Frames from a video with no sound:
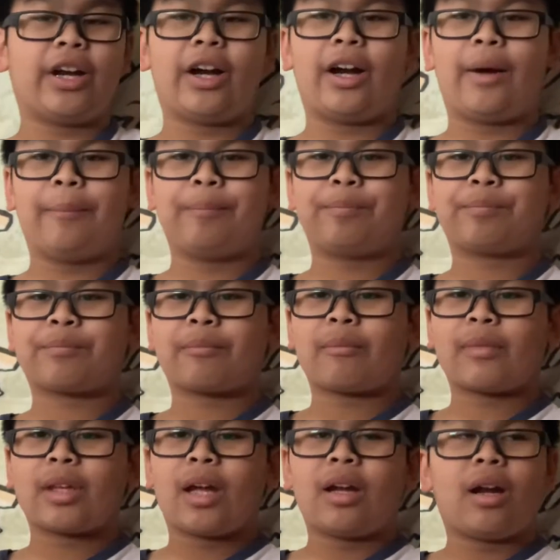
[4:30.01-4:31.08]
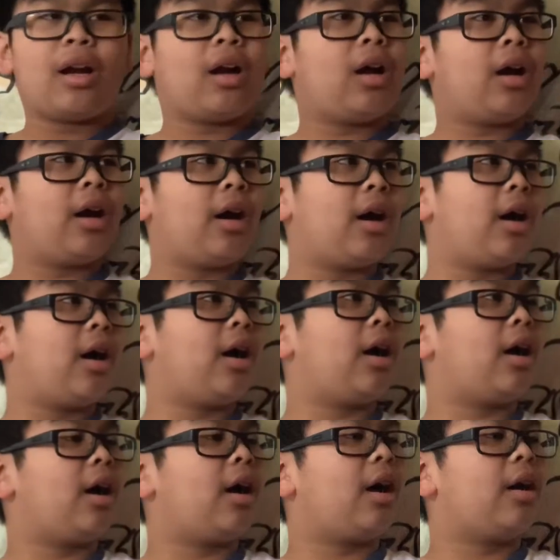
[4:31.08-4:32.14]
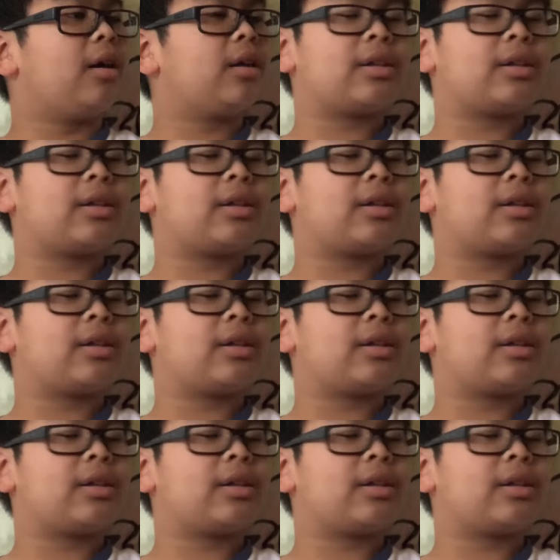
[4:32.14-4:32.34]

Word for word: Um, uh,